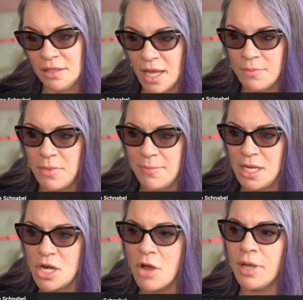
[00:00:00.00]
And maybe
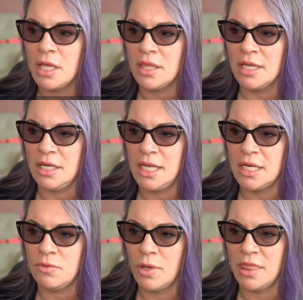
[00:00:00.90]
knowing that he
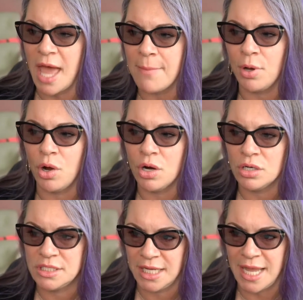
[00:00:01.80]
didn't want that
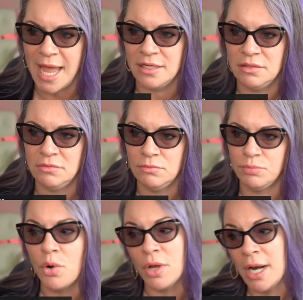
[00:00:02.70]
part to get
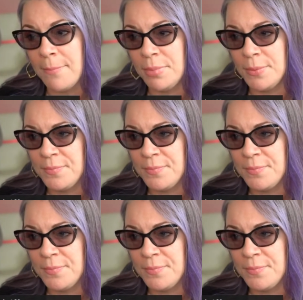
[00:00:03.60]
broken up.